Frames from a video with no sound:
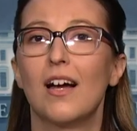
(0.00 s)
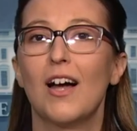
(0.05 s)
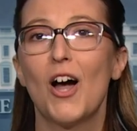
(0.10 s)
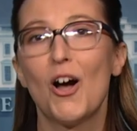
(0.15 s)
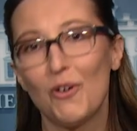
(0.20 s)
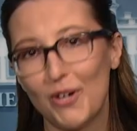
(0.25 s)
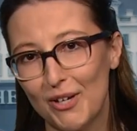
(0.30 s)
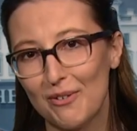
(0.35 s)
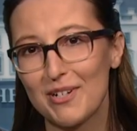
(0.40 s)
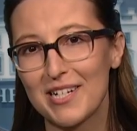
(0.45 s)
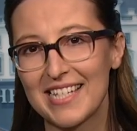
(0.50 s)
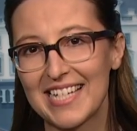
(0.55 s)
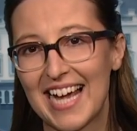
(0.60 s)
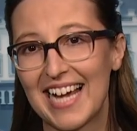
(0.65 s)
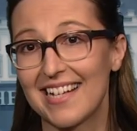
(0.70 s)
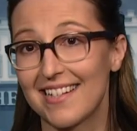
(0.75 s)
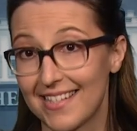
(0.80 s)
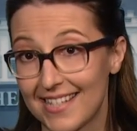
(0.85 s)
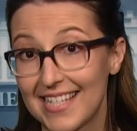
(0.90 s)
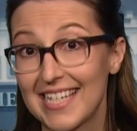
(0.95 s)
Oh, he
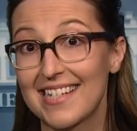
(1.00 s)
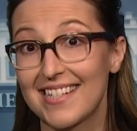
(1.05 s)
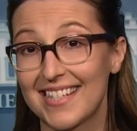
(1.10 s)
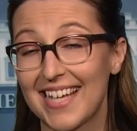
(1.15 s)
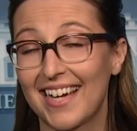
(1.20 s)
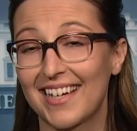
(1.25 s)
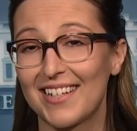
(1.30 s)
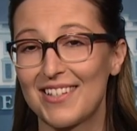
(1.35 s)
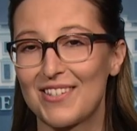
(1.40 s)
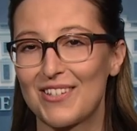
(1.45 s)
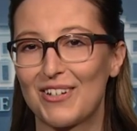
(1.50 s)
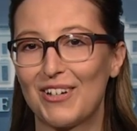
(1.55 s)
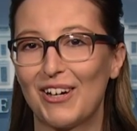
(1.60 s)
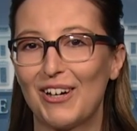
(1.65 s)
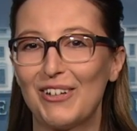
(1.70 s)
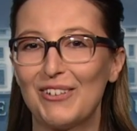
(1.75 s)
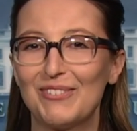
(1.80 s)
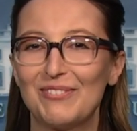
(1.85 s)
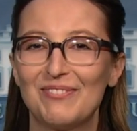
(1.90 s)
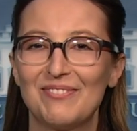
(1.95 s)
resigned six seconds
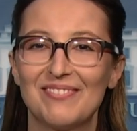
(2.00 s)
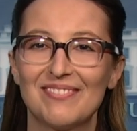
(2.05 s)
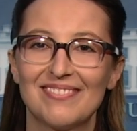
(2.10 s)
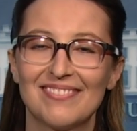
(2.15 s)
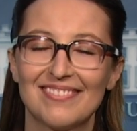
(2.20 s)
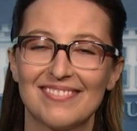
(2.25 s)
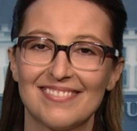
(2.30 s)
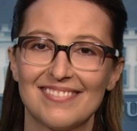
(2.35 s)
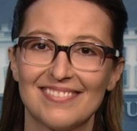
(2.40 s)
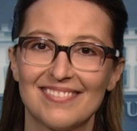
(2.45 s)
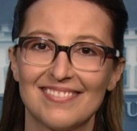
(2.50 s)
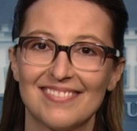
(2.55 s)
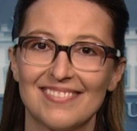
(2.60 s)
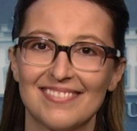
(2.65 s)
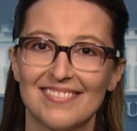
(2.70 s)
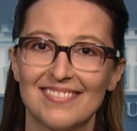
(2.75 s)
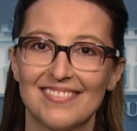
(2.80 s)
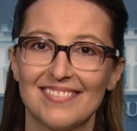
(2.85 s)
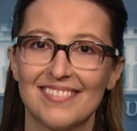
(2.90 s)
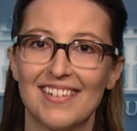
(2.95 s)
ago.
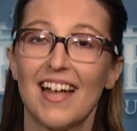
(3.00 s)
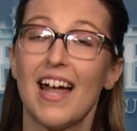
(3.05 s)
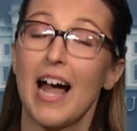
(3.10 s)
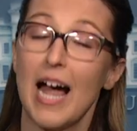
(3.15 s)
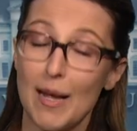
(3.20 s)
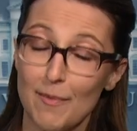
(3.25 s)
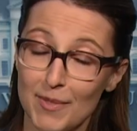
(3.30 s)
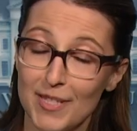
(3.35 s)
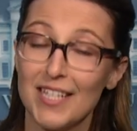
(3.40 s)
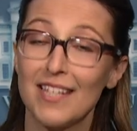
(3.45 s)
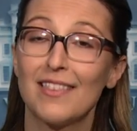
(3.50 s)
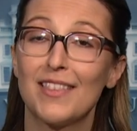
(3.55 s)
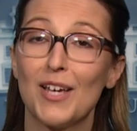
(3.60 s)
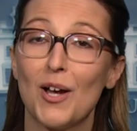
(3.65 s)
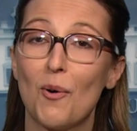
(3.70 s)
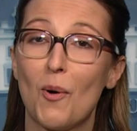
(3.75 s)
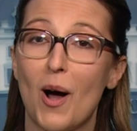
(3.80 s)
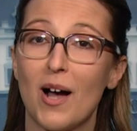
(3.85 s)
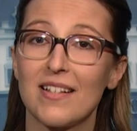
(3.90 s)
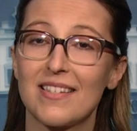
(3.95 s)
I'm
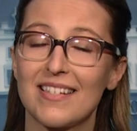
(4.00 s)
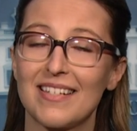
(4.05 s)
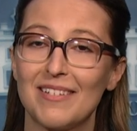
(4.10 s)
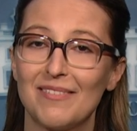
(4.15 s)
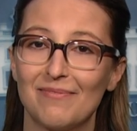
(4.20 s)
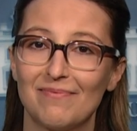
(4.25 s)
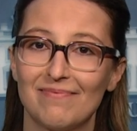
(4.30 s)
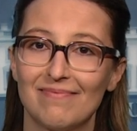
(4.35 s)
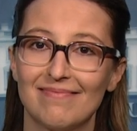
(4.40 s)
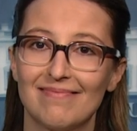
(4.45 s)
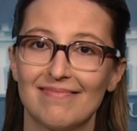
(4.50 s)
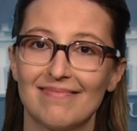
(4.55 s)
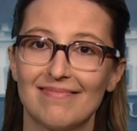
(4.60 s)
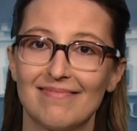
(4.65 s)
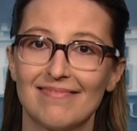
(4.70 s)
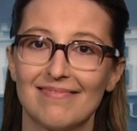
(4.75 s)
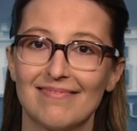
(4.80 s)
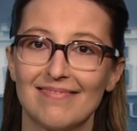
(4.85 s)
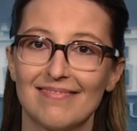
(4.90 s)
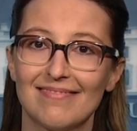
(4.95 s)
Cynthia Watson.
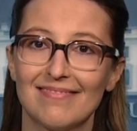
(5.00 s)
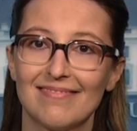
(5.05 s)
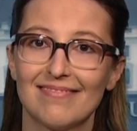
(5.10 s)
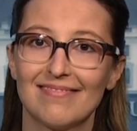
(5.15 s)
Okay,